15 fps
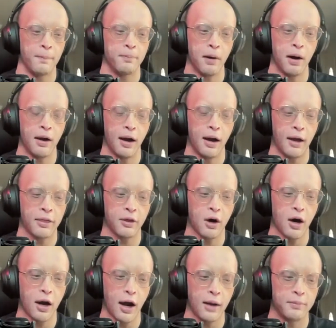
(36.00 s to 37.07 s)
but I
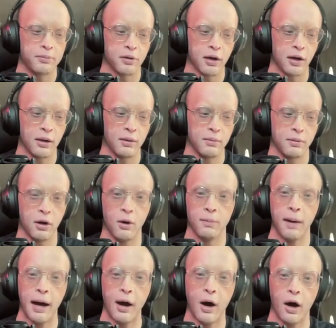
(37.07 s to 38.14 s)
thought I'd bring, you know,
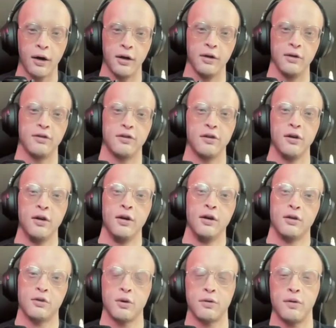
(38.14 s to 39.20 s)
my audience
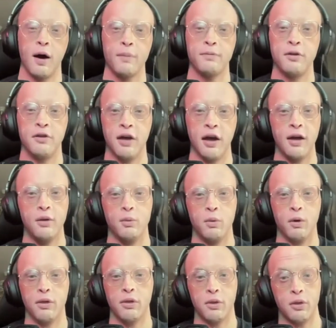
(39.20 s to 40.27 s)
sort of up to date
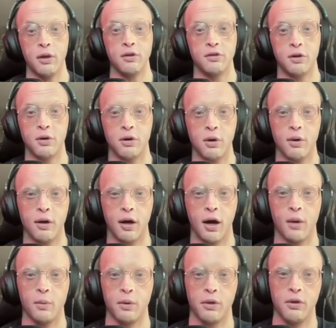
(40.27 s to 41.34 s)
with things that are going
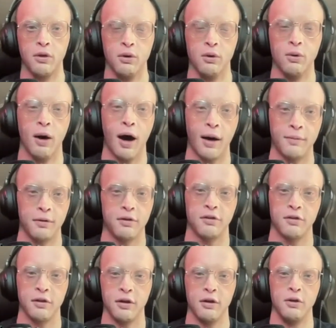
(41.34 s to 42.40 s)
on with you.
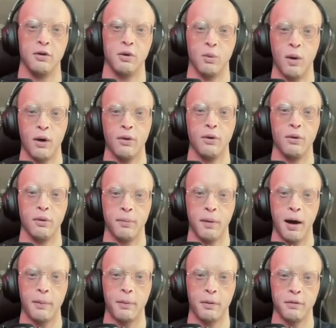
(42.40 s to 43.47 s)
Obviously, you're a well-known and
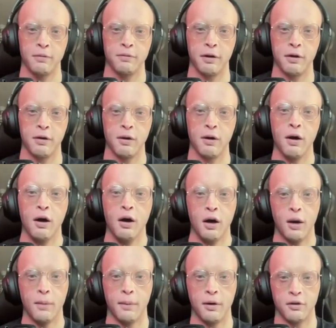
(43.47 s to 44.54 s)
popular figure
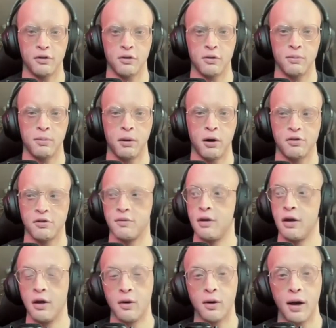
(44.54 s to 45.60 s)
among certain parts of
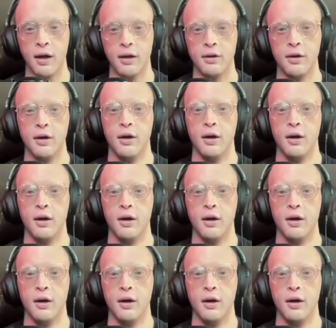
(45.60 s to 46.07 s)
the internet,